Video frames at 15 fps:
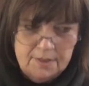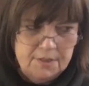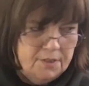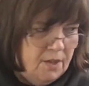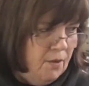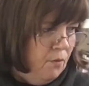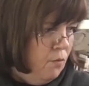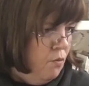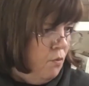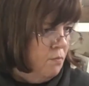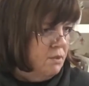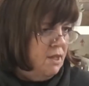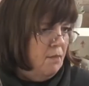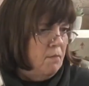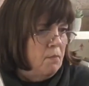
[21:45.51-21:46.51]
So,
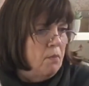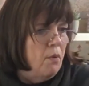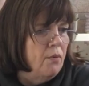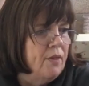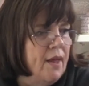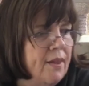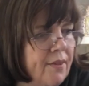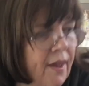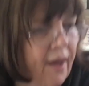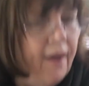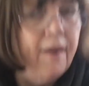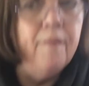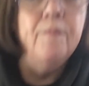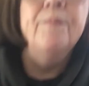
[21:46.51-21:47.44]
oops, let me put that there.